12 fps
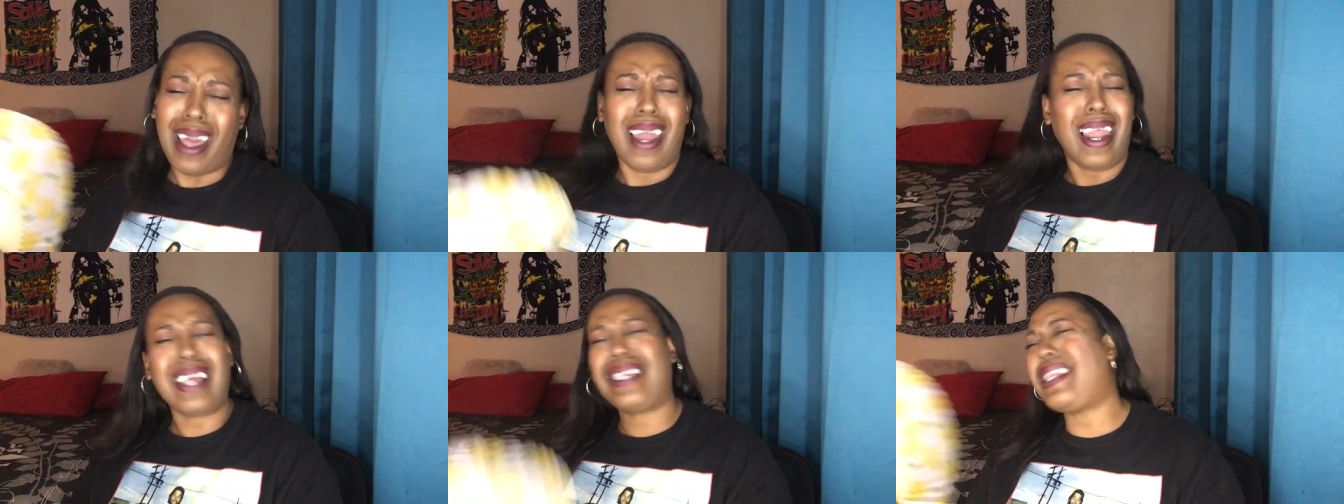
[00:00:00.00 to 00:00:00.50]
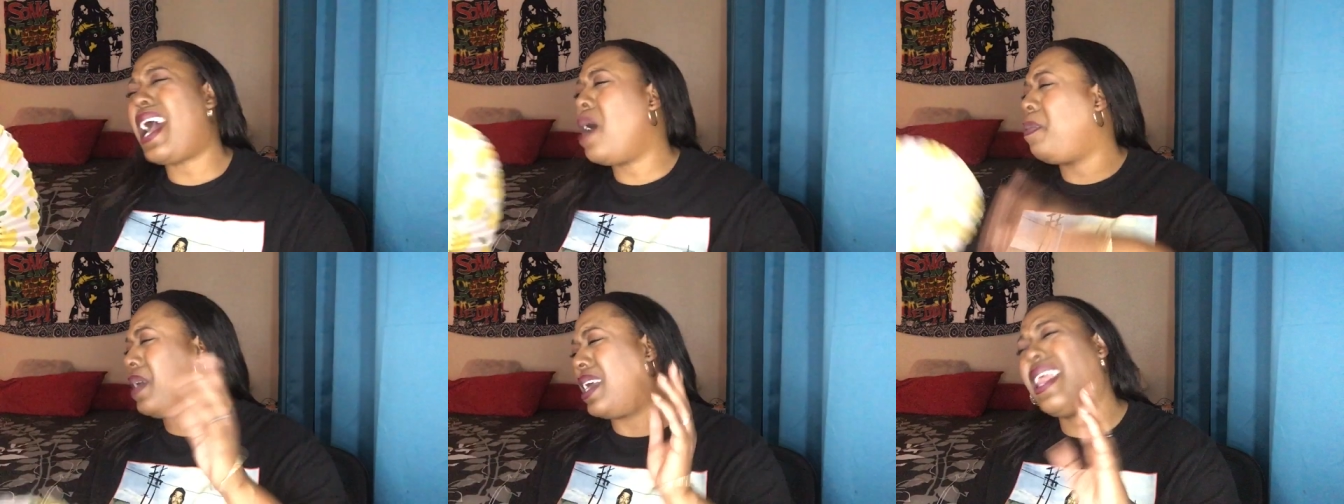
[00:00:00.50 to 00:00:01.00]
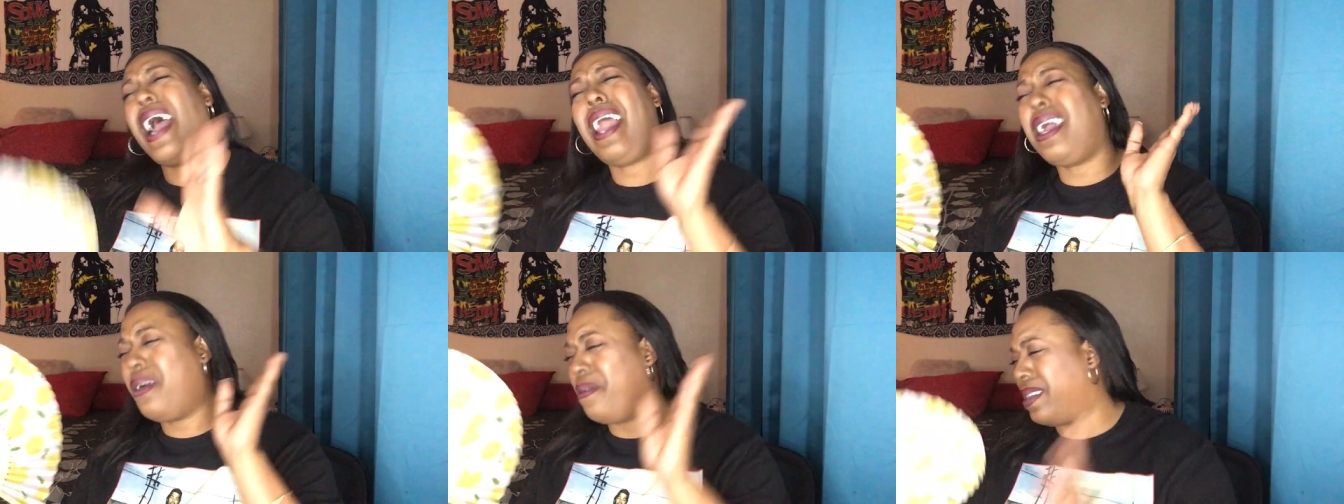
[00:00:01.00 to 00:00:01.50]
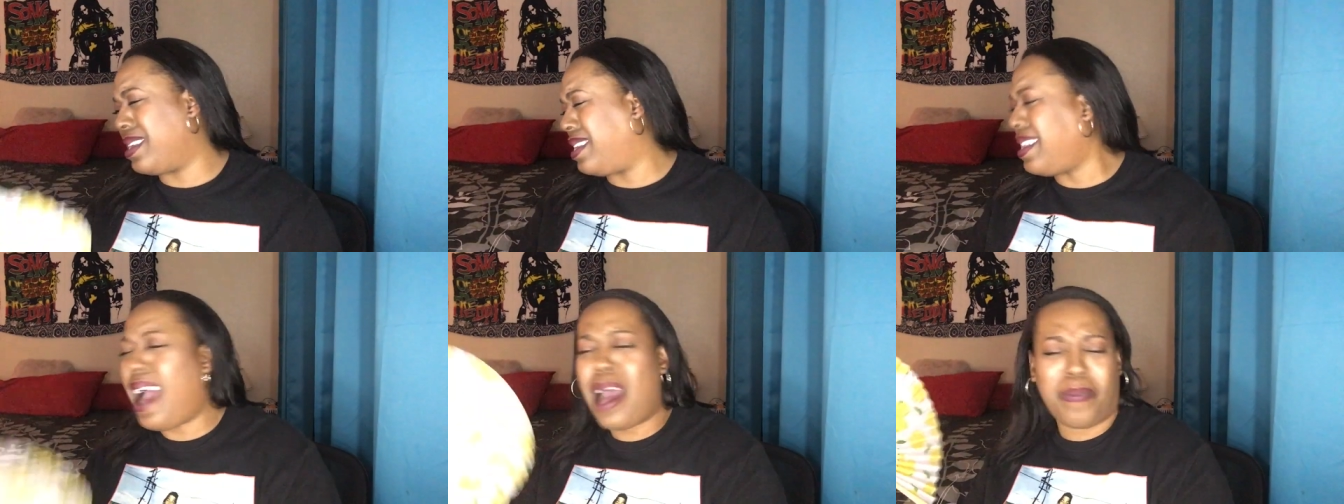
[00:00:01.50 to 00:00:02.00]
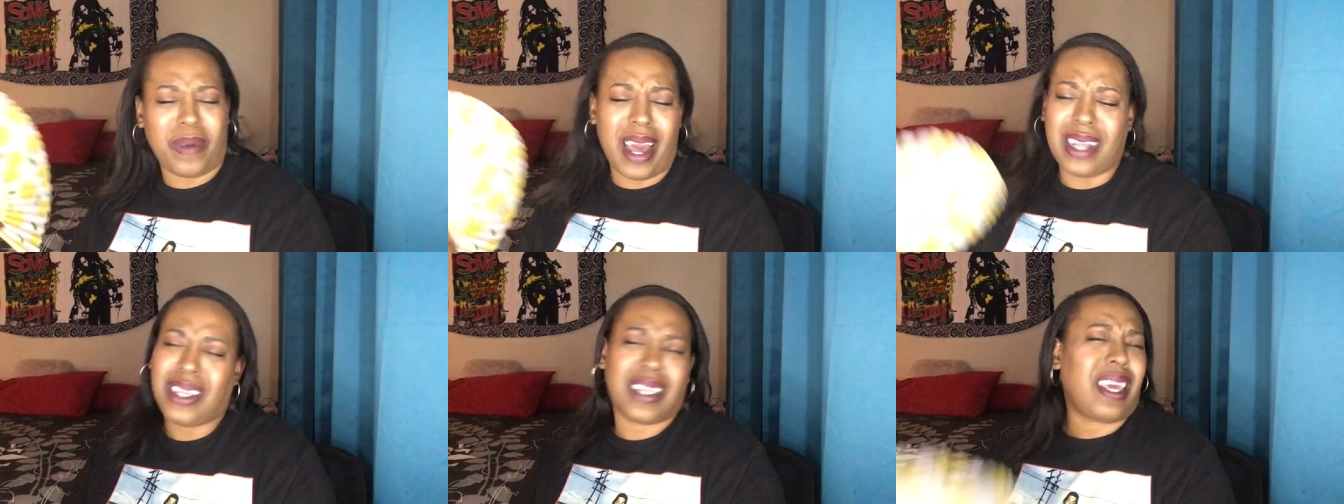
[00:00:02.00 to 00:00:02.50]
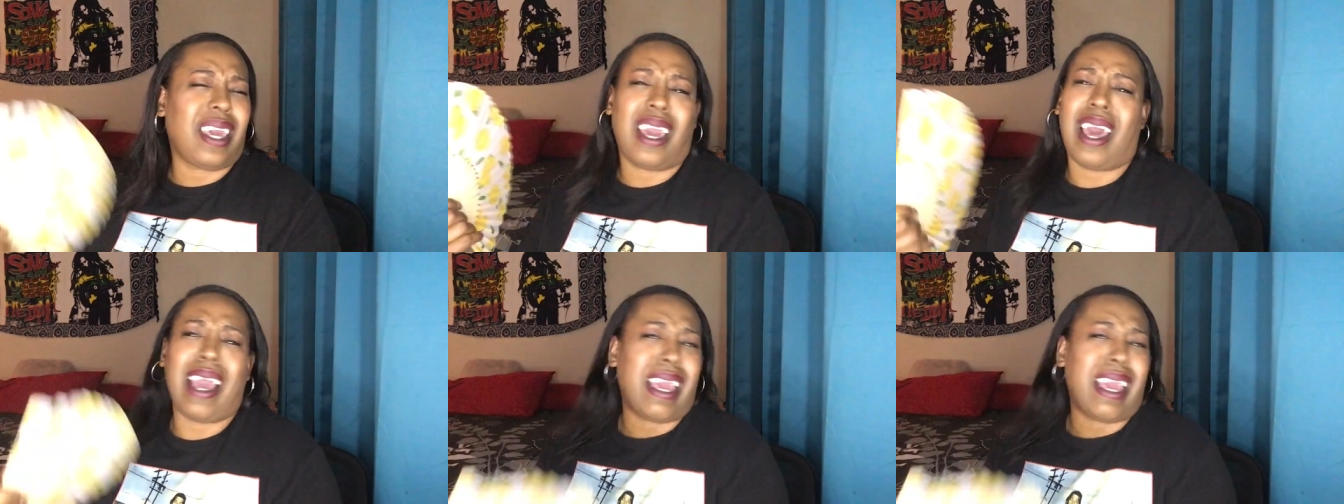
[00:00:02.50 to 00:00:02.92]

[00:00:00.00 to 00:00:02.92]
Like, stop it. Get out of here with this. Stop it. I just can't. I